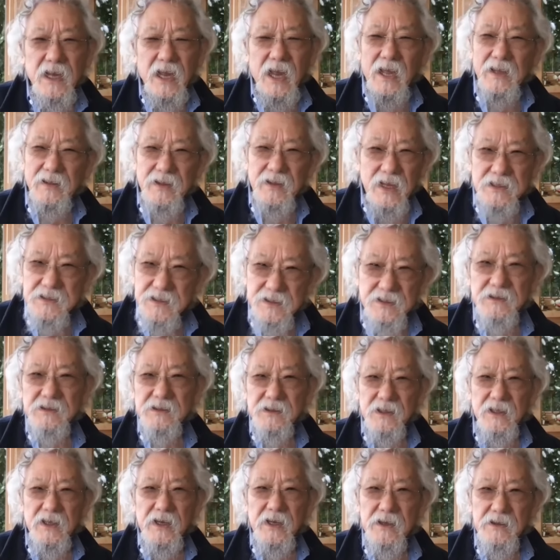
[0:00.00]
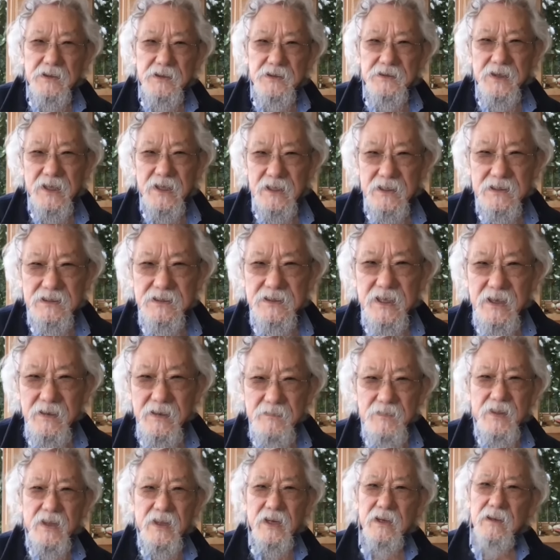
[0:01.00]
and they certainly are doing the
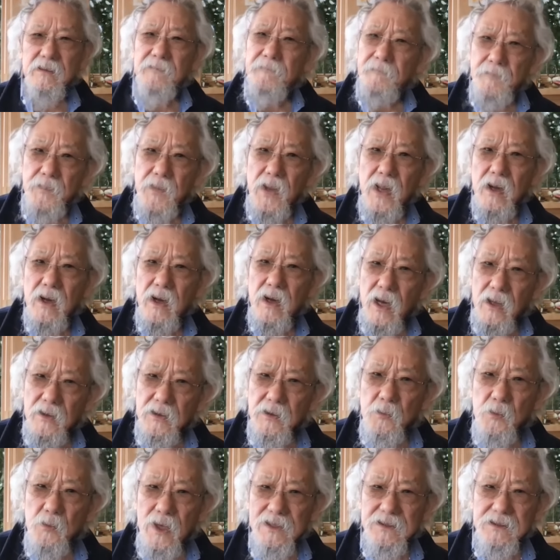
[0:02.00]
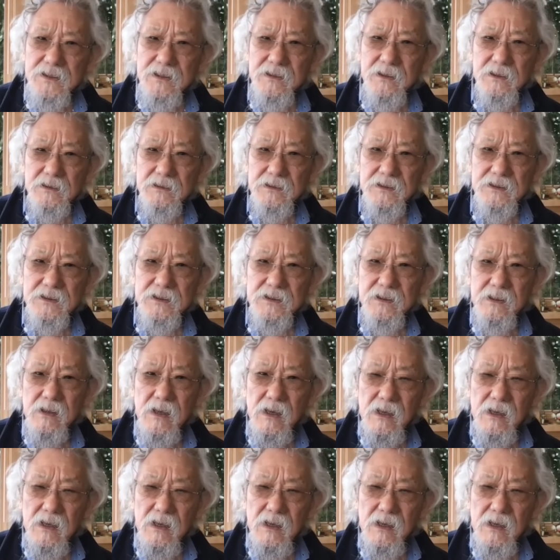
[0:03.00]
same thing on the West Coast.